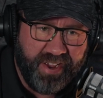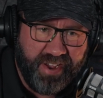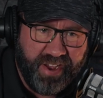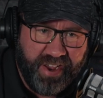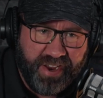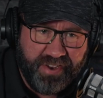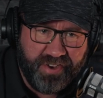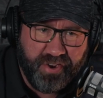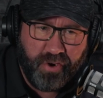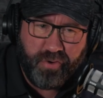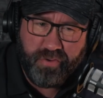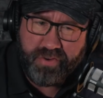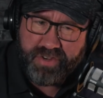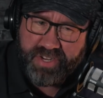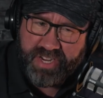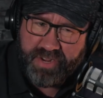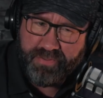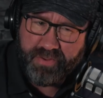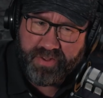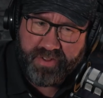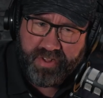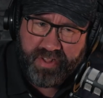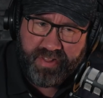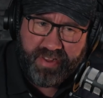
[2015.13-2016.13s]
I don't
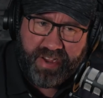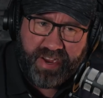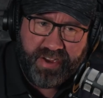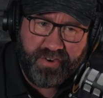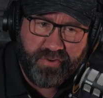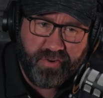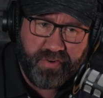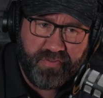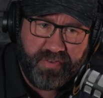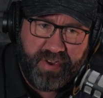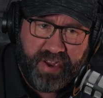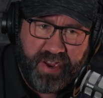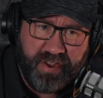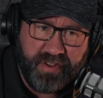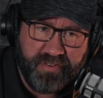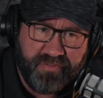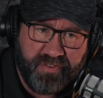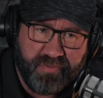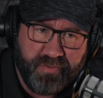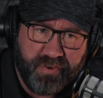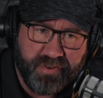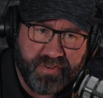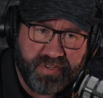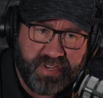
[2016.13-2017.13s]
typically like core values for
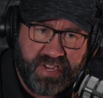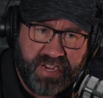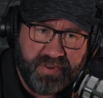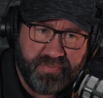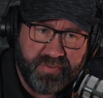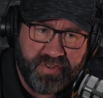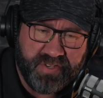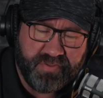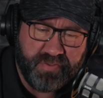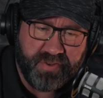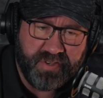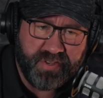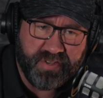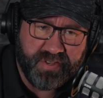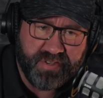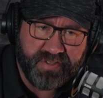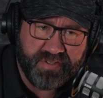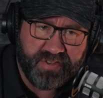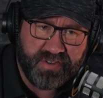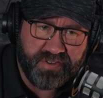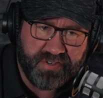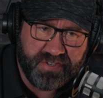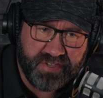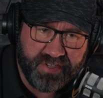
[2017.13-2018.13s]
most companies because
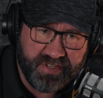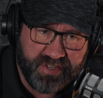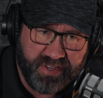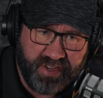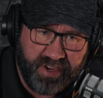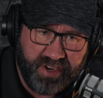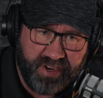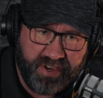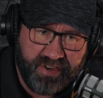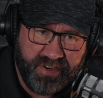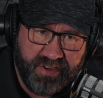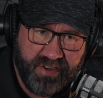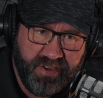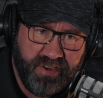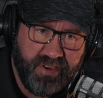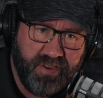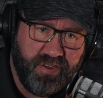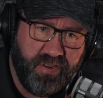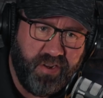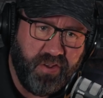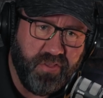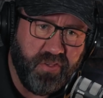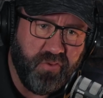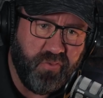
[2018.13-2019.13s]
they're just like
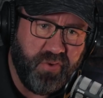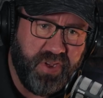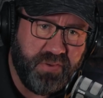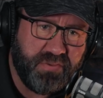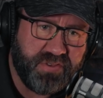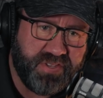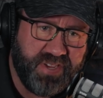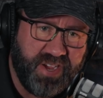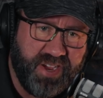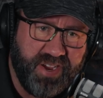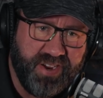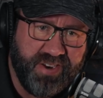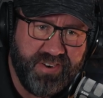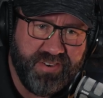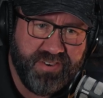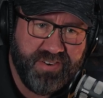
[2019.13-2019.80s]
on the website,